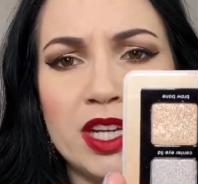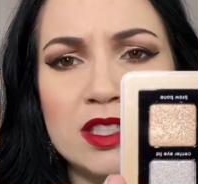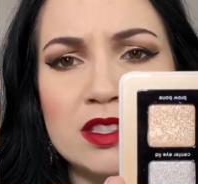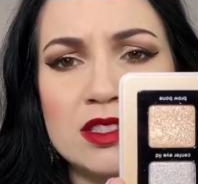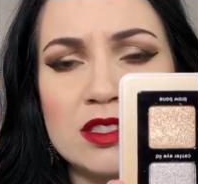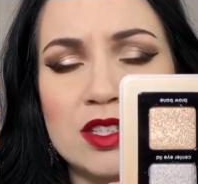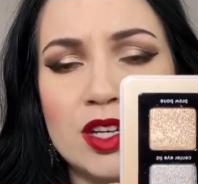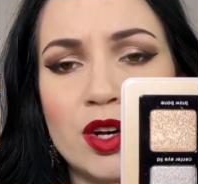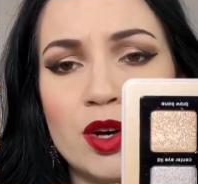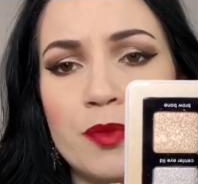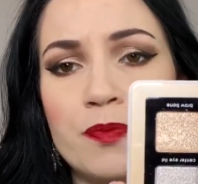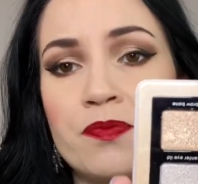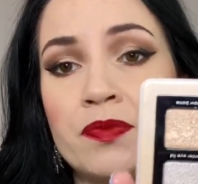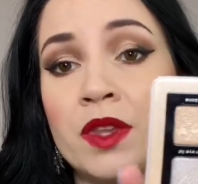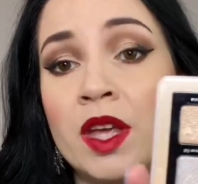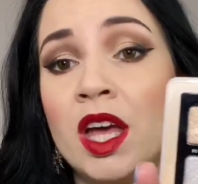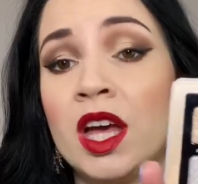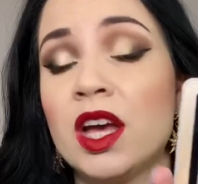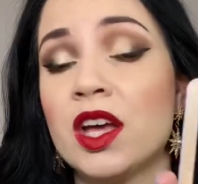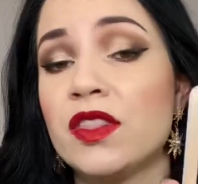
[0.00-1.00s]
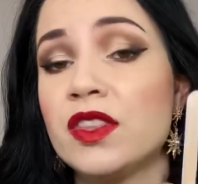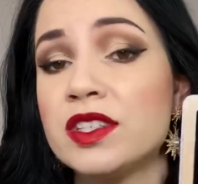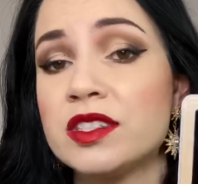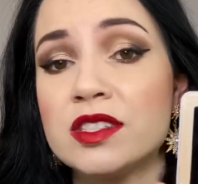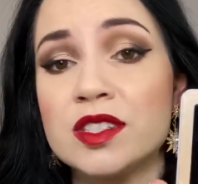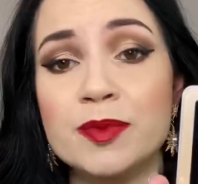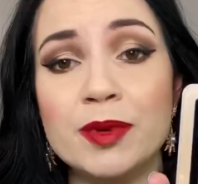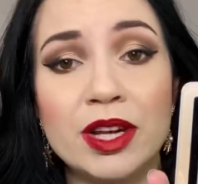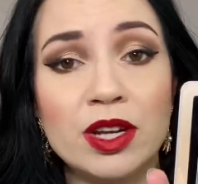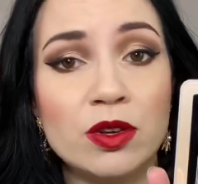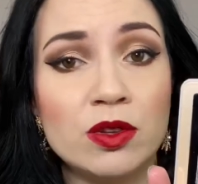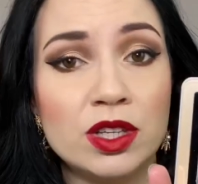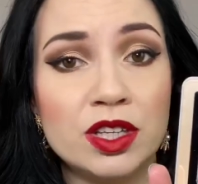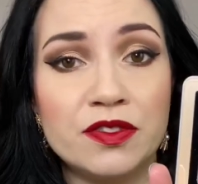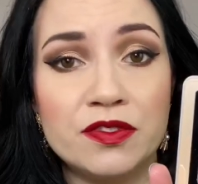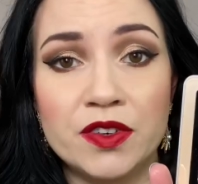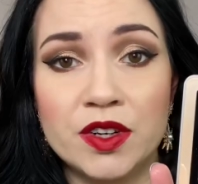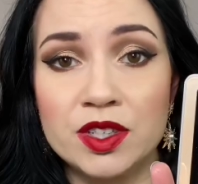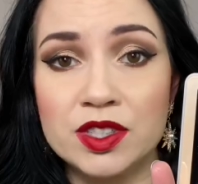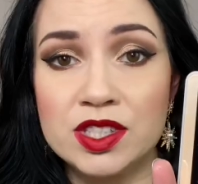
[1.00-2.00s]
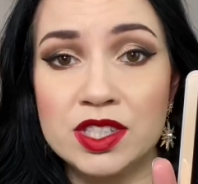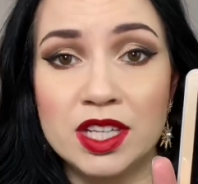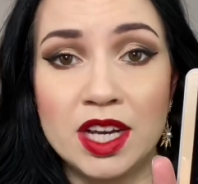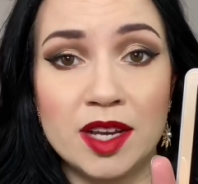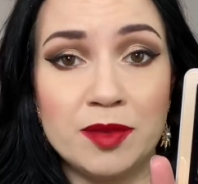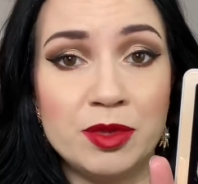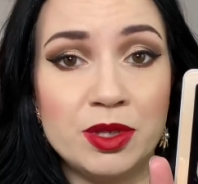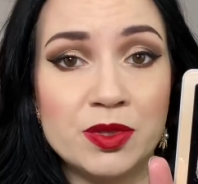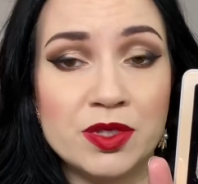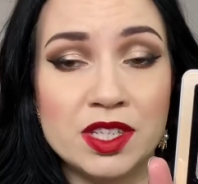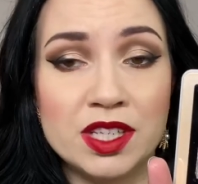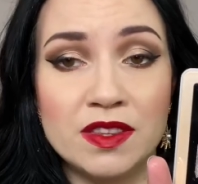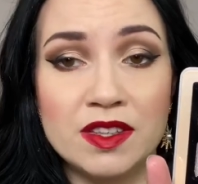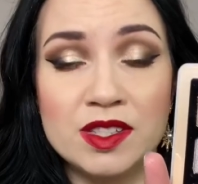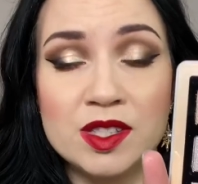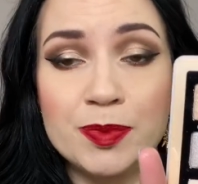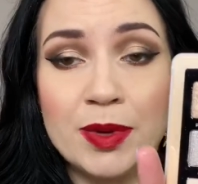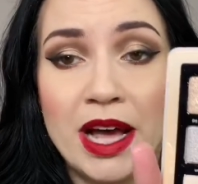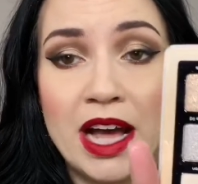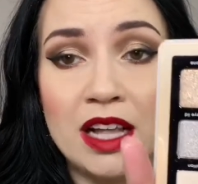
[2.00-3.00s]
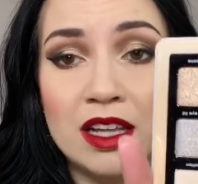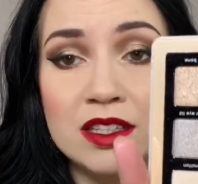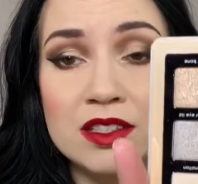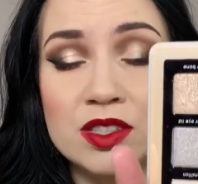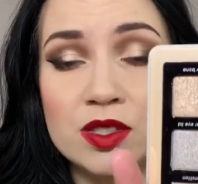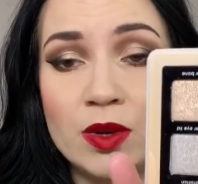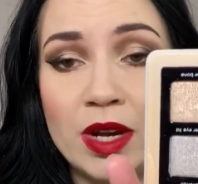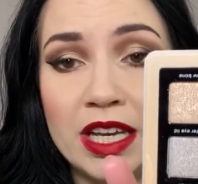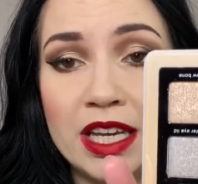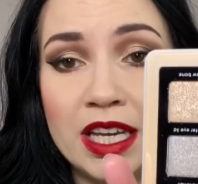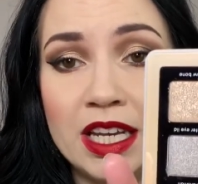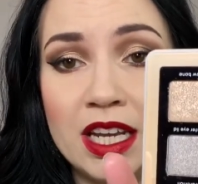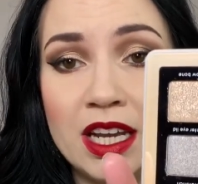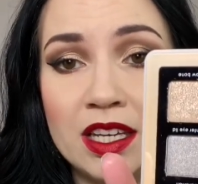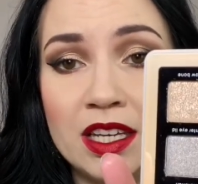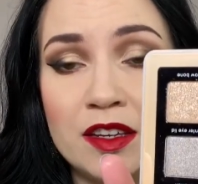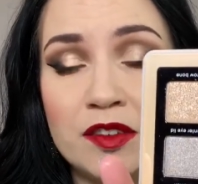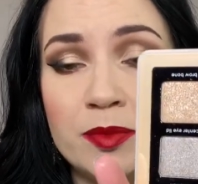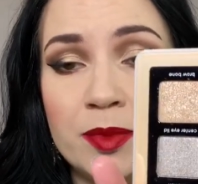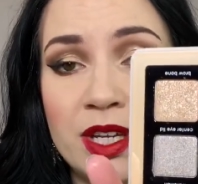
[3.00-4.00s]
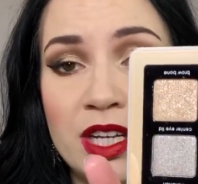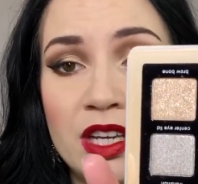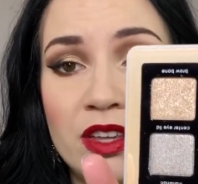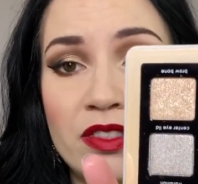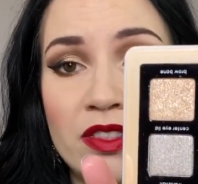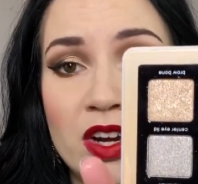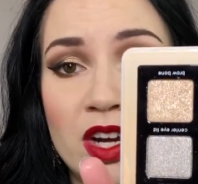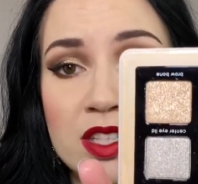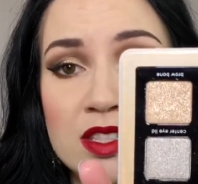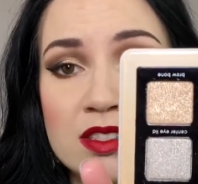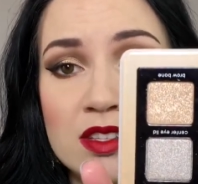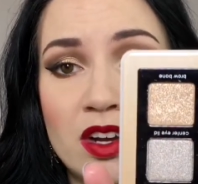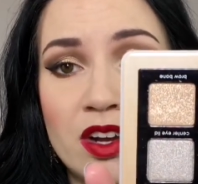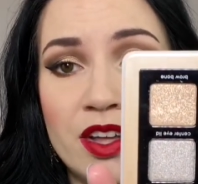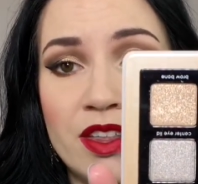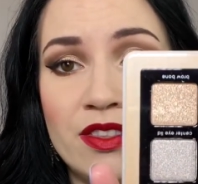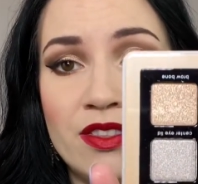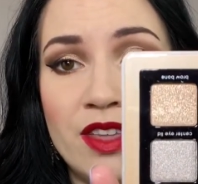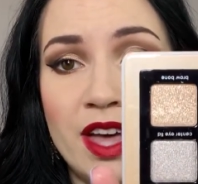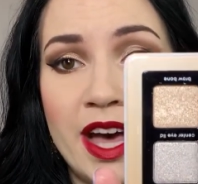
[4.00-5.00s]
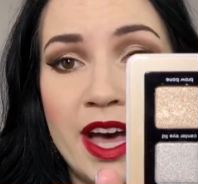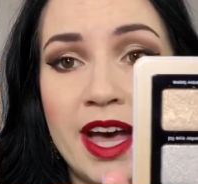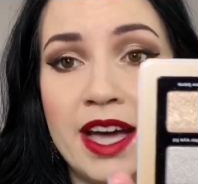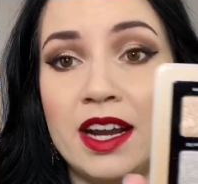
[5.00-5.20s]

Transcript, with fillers: So this is my only first time using this palette, so I cannot give many thoughts on that.